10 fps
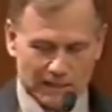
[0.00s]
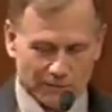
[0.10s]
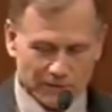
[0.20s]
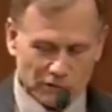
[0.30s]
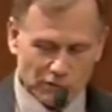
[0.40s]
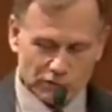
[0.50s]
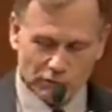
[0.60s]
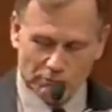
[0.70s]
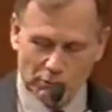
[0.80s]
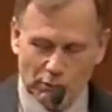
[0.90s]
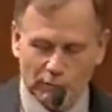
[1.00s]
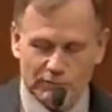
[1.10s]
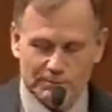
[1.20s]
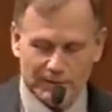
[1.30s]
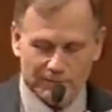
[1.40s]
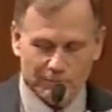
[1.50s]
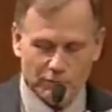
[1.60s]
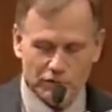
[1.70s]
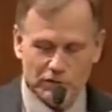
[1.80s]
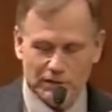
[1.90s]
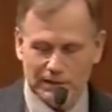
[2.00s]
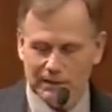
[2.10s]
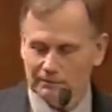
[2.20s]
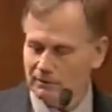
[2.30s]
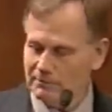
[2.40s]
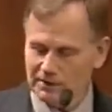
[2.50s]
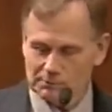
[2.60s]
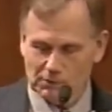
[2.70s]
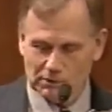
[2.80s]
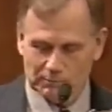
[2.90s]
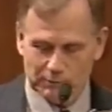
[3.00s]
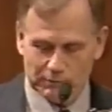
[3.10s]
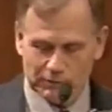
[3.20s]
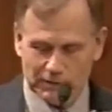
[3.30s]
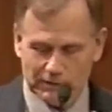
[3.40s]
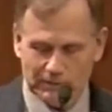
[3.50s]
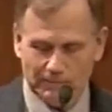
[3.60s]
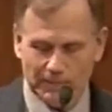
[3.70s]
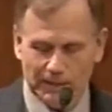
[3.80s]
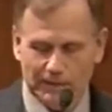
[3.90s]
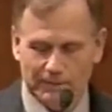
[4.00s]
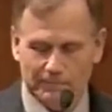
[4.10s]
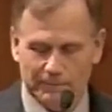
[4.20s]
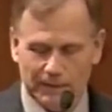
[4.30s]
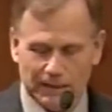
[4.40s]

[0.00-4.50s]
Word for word: Now, this also moves, but unfortunately, on my small computer here, um,